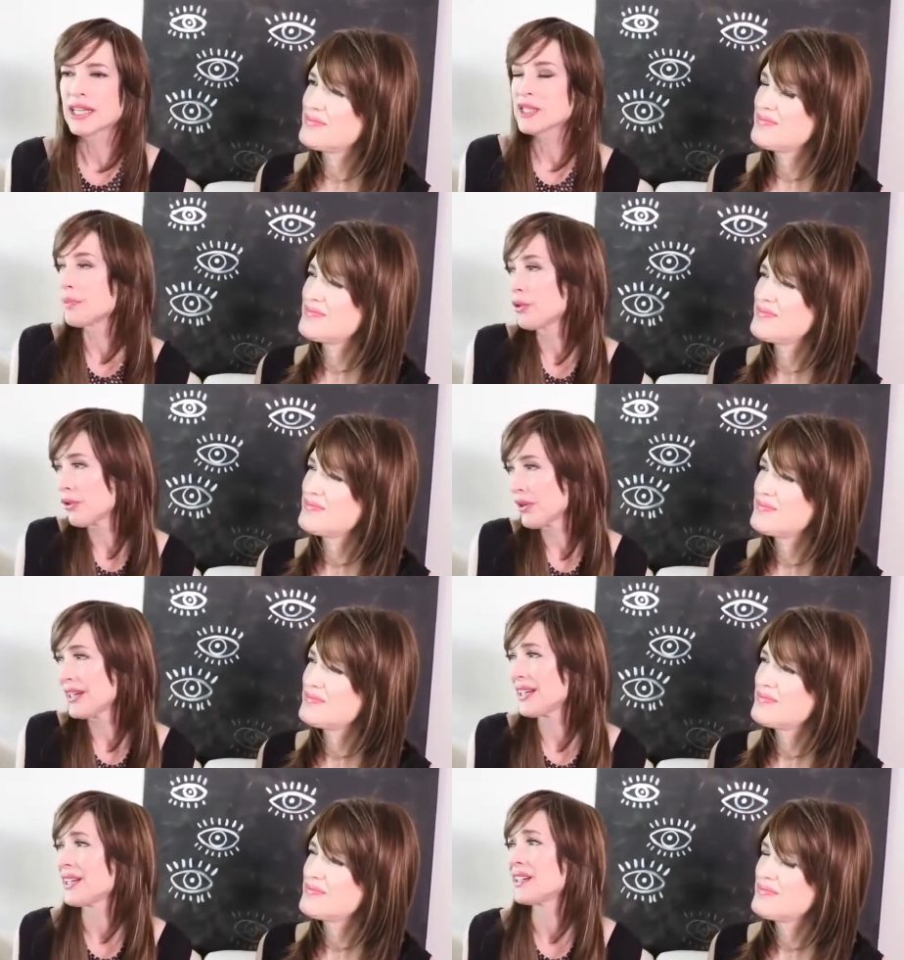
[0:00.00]

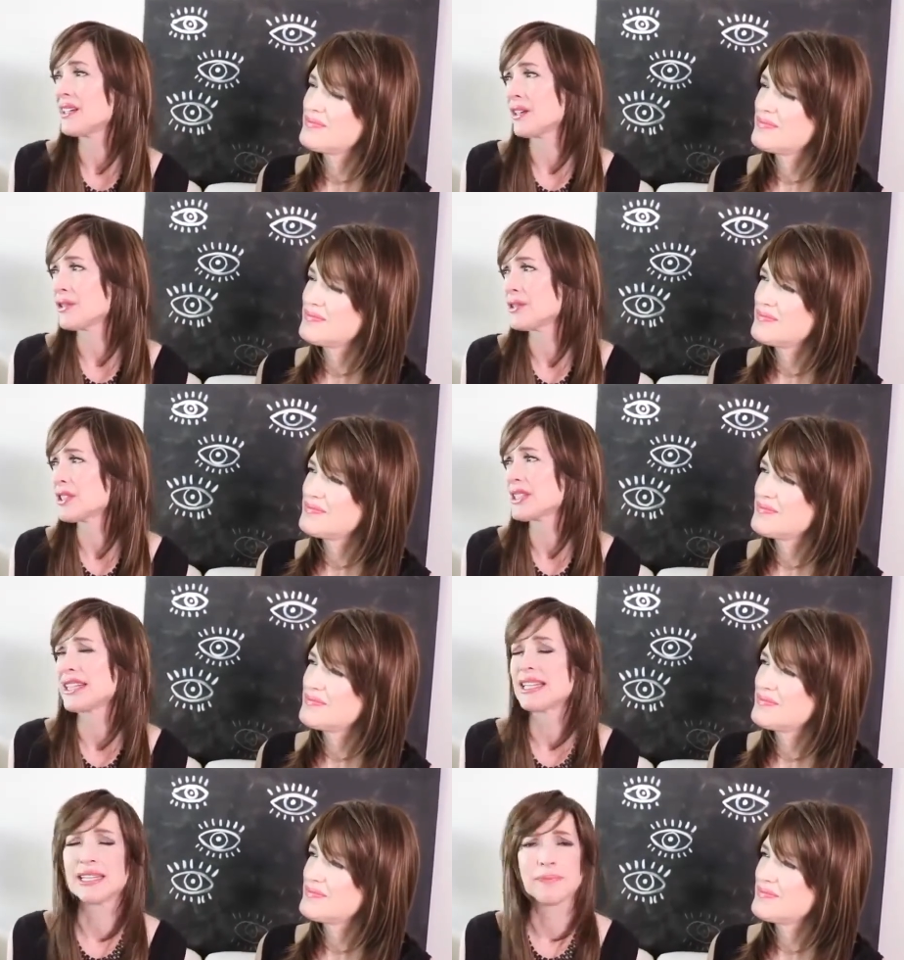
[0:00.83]
Speaker 1: exploring
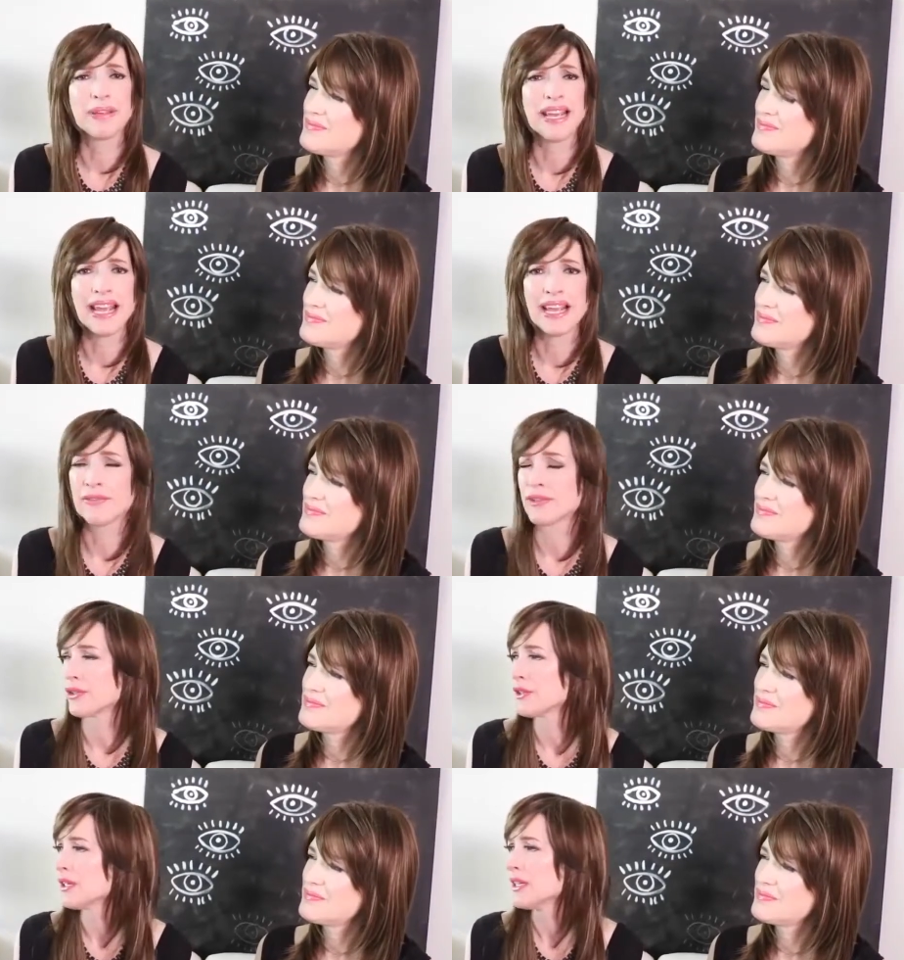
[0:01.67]
ghostly
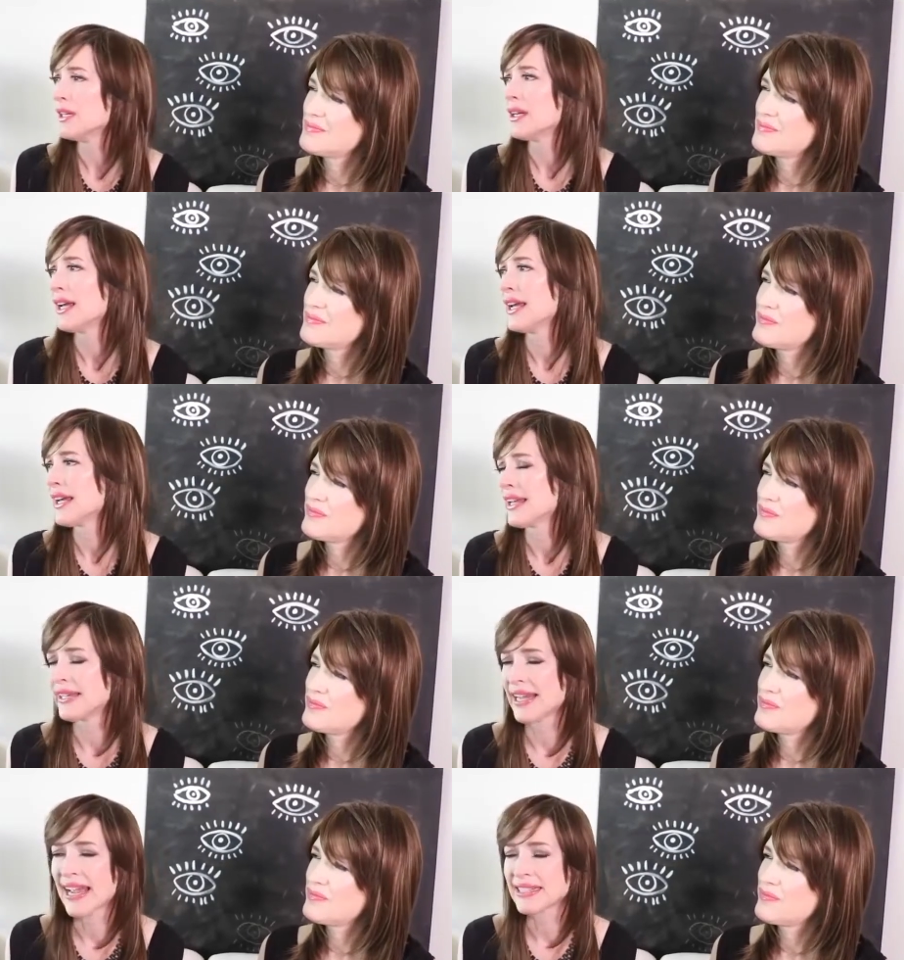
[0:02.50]
behavior
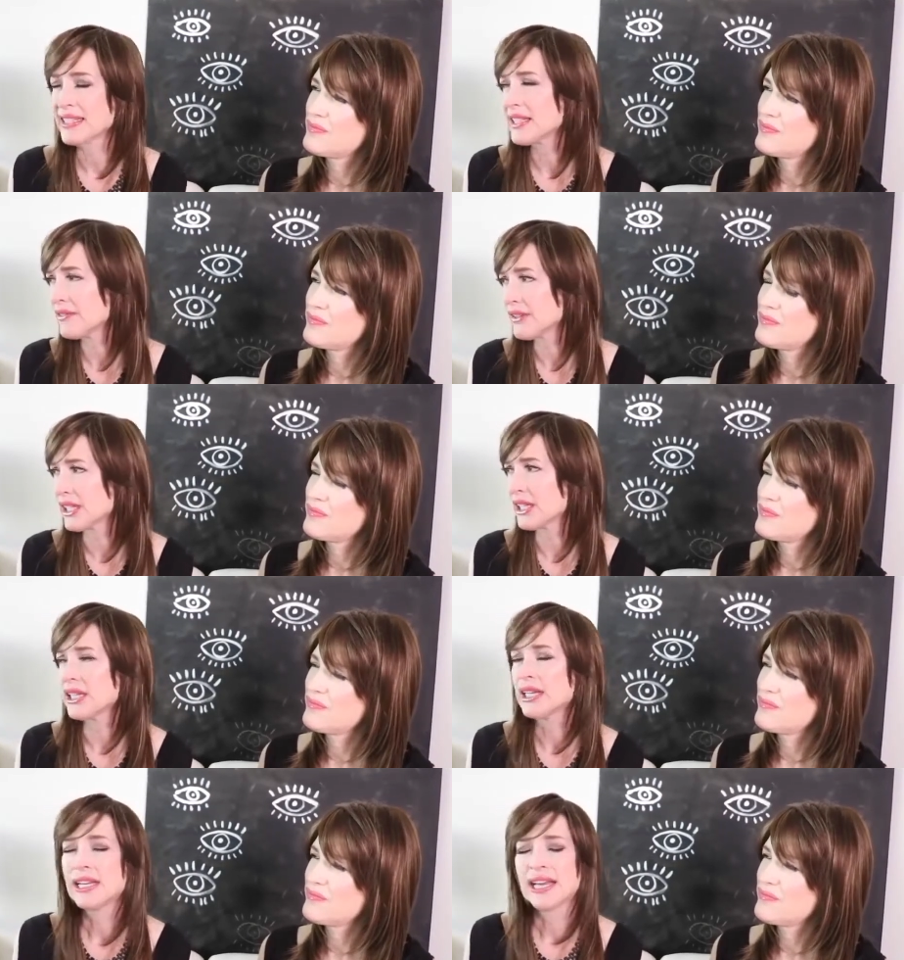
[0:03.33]
and
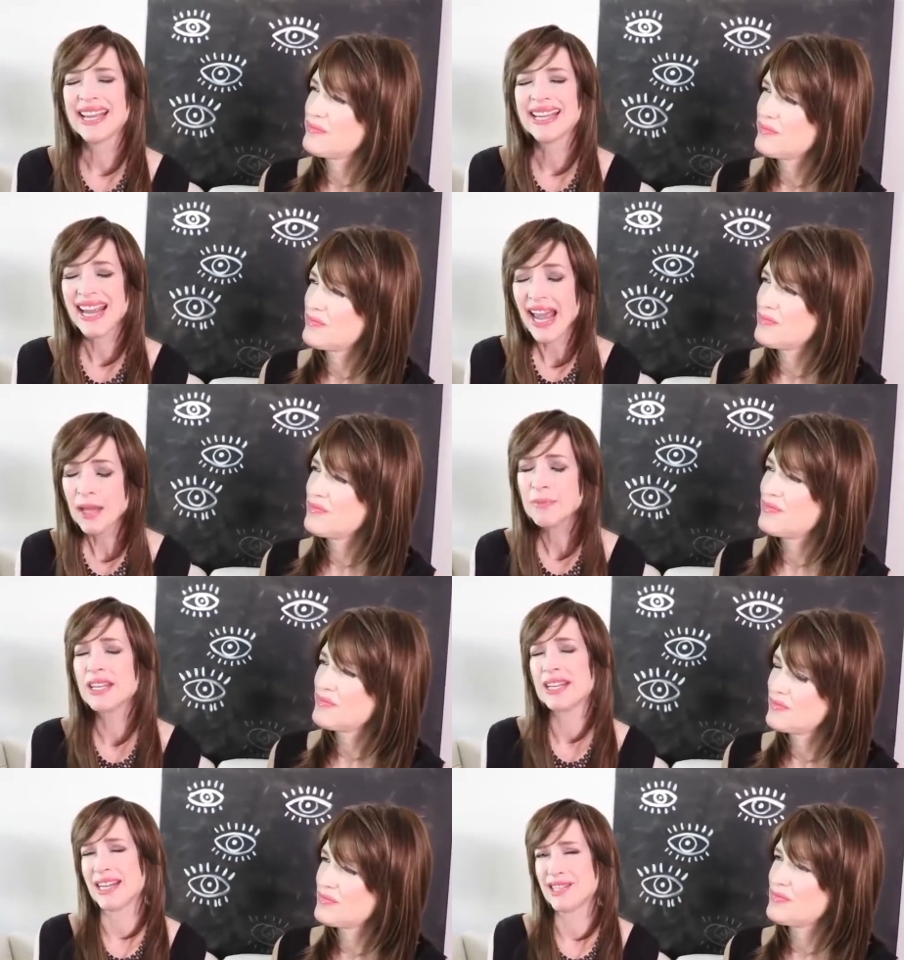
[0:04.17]
activity, it
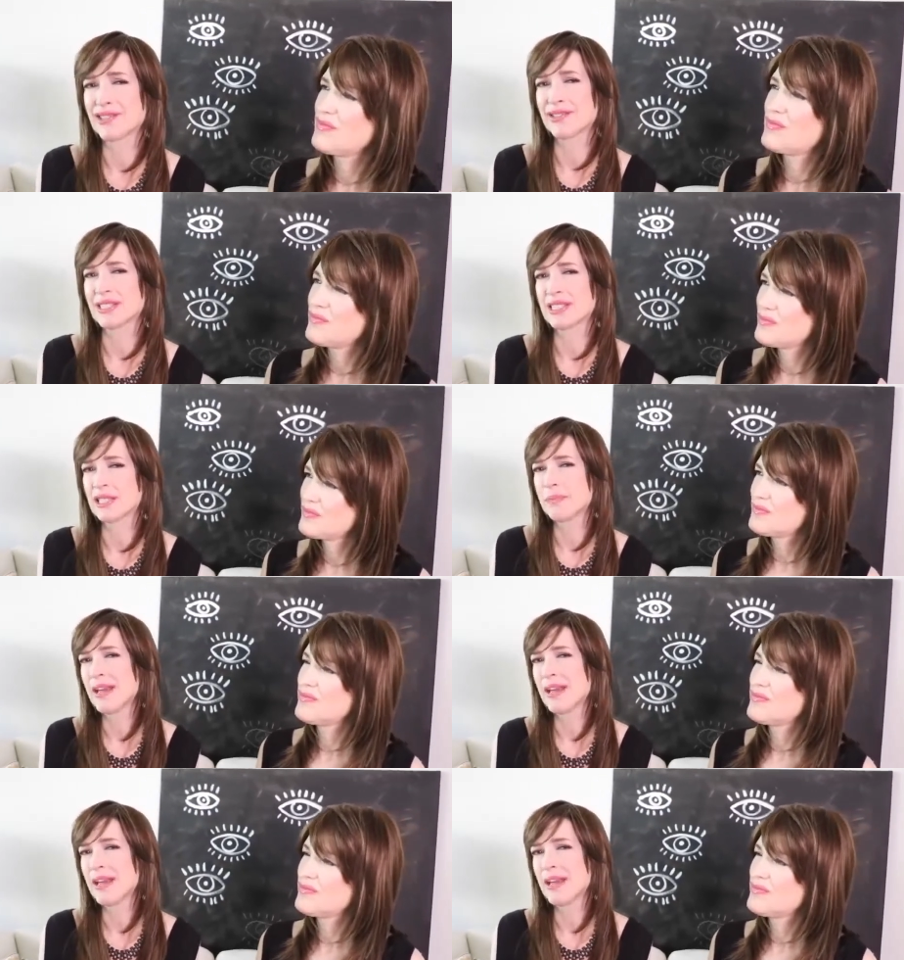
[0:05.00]
can be dangerous.